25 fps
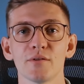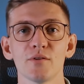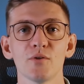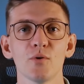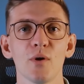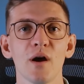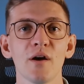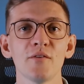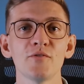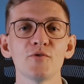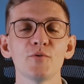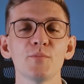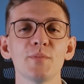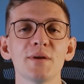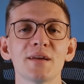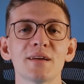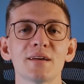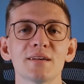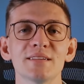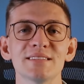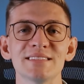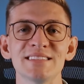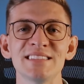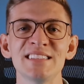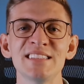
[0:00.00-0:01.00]
You have to be
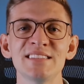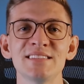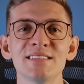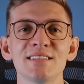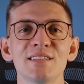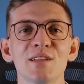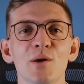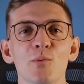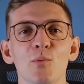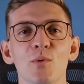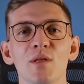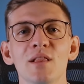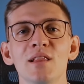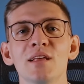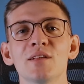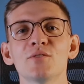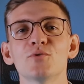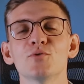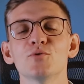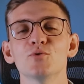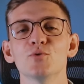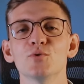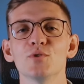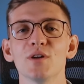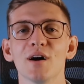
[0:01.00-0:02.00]
consistent and willing
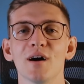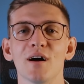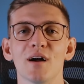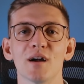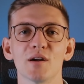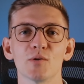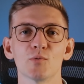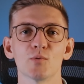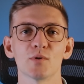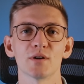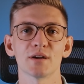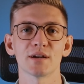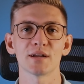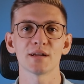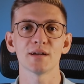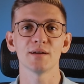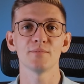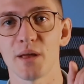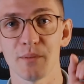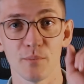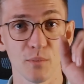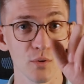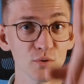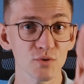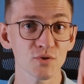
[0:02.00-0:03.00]
to do the hard work.
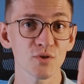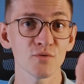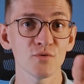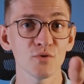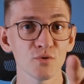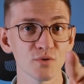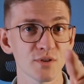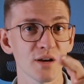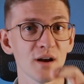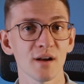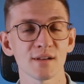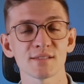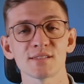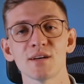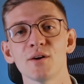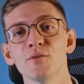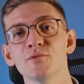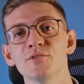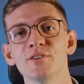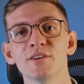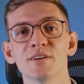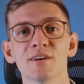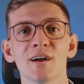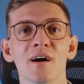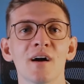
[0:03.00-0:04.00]
And most of you docs out
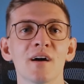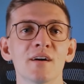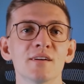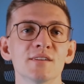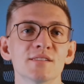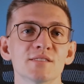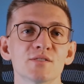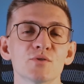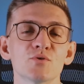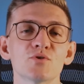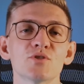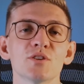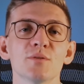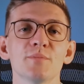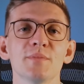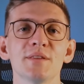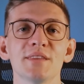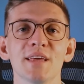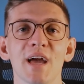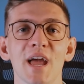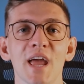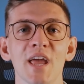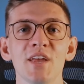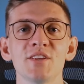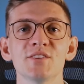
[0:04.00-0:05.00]
there hire social
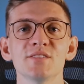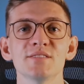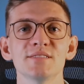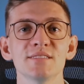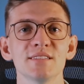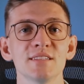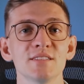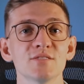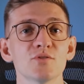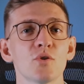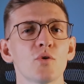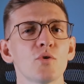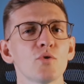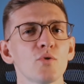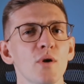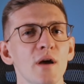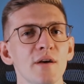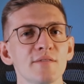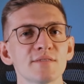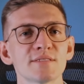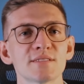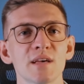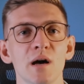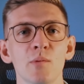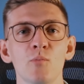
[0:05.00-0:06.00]
media agencies or you
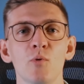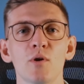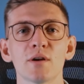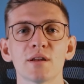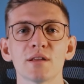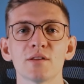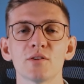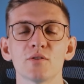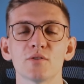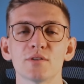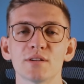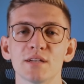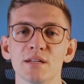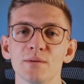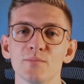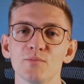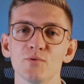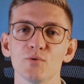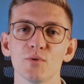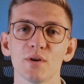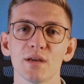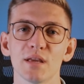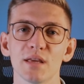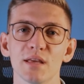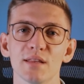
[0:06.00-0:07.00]
have someone in your team
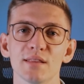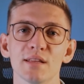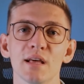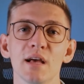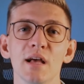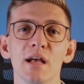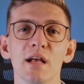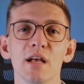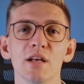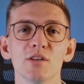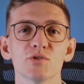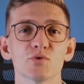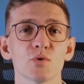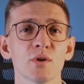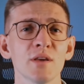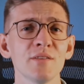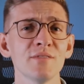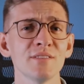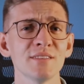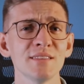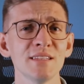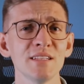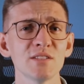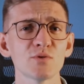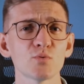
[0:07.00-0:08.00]
doing it. So
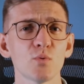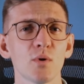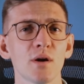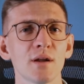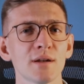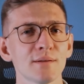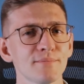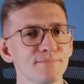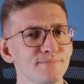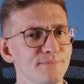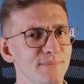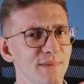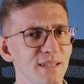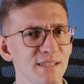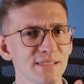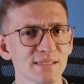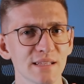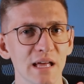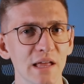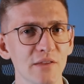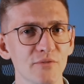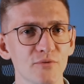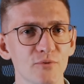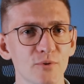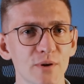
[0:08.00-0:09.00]
even this one is
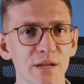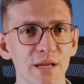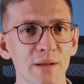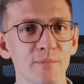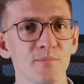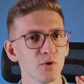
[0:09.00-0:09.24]
not free.